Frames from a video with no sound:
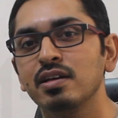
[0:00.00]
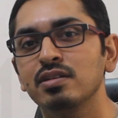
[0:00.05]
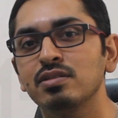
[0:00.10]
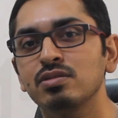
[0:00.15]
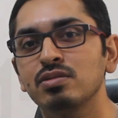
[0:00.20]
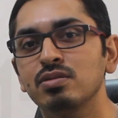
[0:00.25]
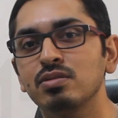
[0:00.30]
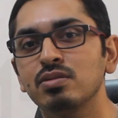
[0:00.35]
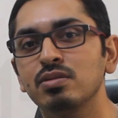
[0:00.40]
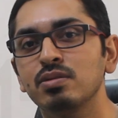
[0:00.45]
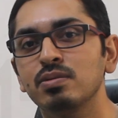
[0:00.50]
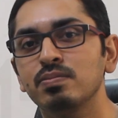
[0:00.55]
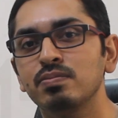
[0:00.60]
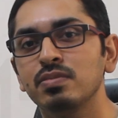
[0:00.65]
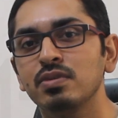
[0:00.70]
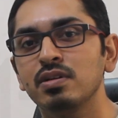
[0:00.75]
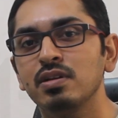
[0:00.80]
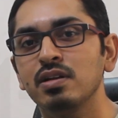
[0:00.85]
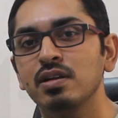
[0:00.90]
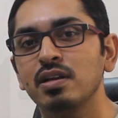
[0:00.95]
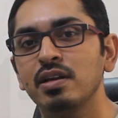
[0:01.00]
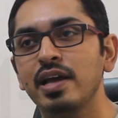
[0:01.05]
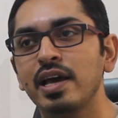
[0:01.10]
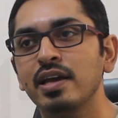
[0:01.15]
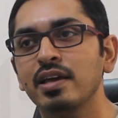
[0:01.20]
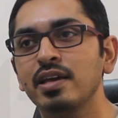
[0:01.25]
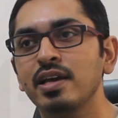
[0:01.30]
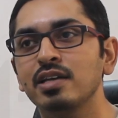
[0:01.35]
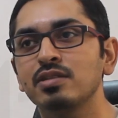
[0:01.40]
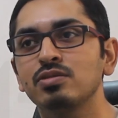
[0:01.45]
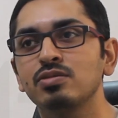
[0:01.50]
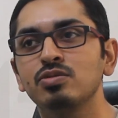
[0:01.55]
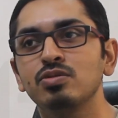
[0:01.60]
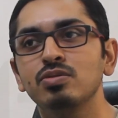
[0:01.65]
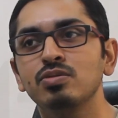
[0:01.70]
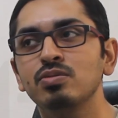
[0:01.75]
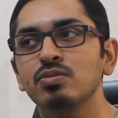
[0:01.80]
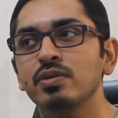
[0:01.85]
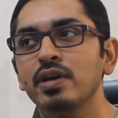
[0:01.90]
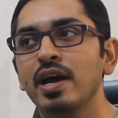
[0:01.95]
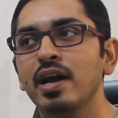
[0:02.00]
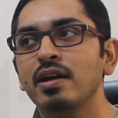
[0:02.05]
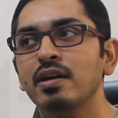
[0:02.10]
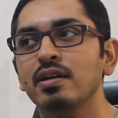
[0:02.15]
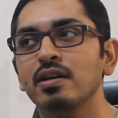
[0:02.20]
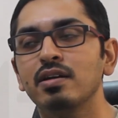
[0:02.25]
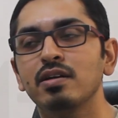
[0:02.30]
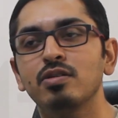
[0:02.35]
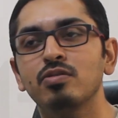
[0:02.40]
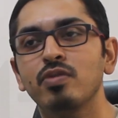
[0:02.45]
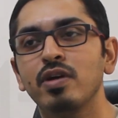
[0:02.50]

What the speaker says: So yes, you get